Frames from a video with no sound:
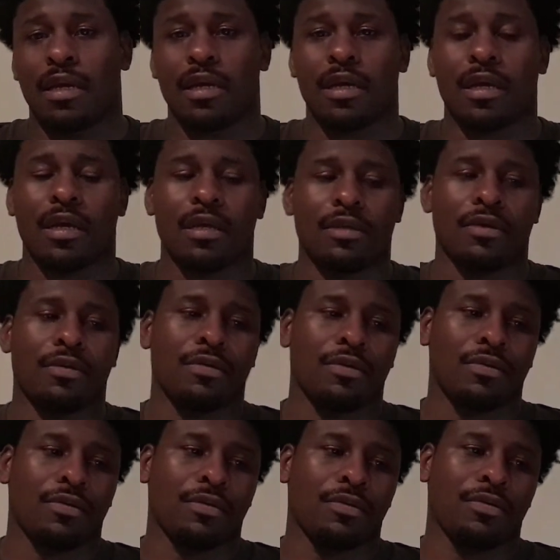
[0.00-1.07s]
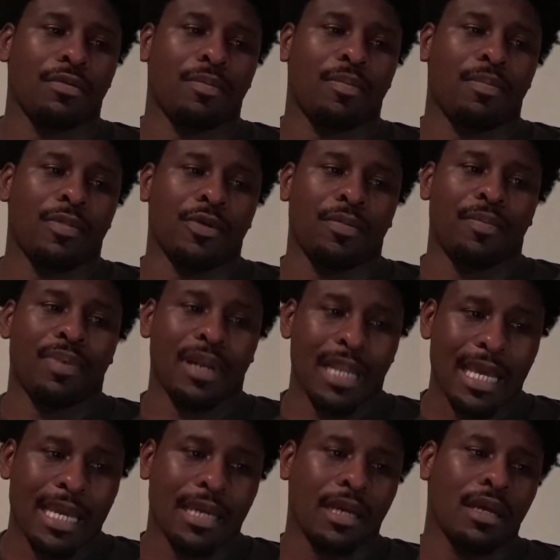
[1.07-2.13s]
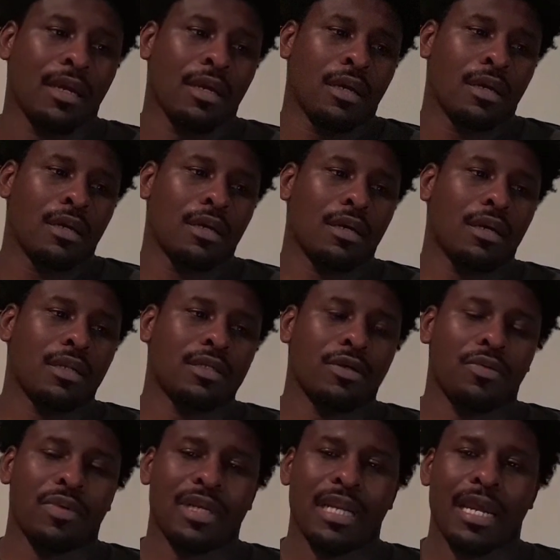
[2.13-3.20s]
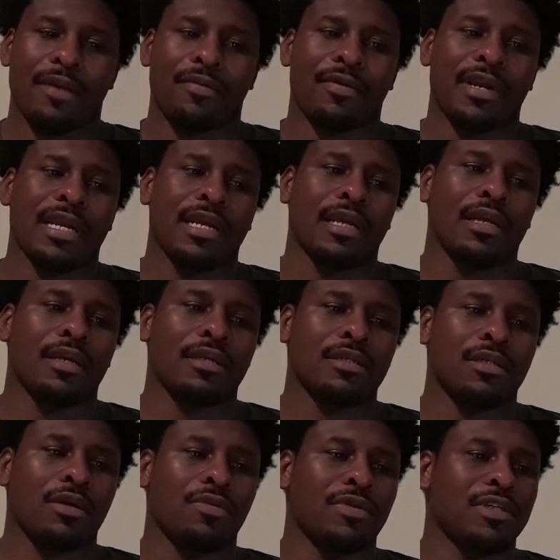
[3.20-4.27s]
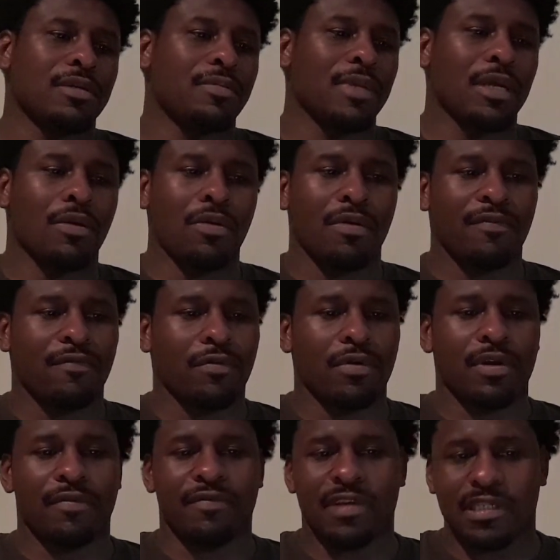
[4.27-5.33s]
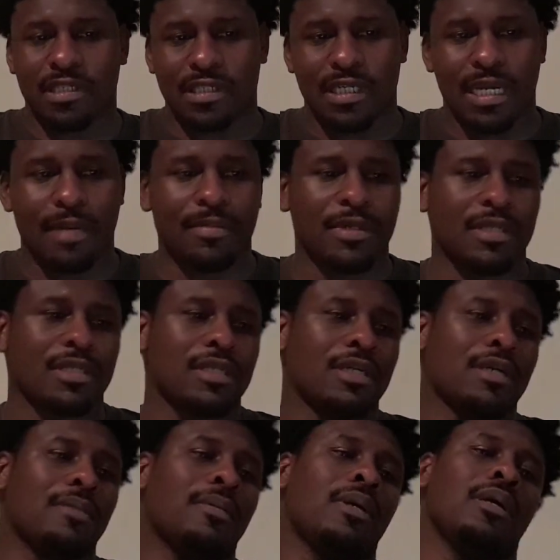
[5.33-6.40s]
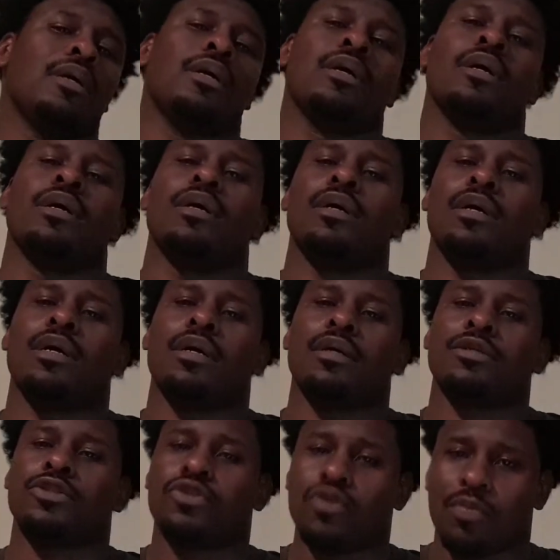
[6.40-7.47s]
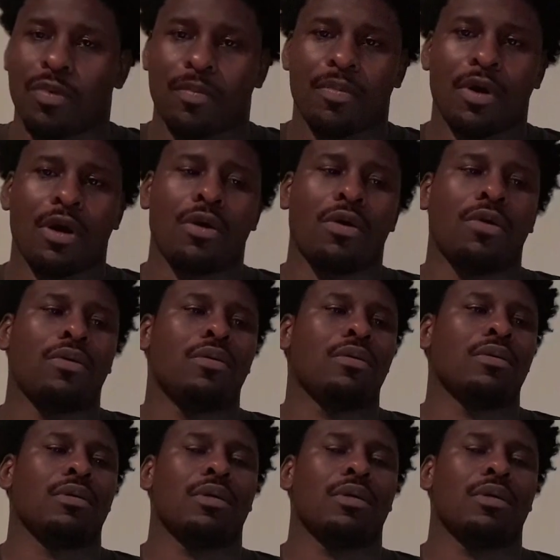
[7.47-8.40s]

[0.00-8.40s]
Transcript: You play to win that ring. So we should be going for a division championship, Super Bowl,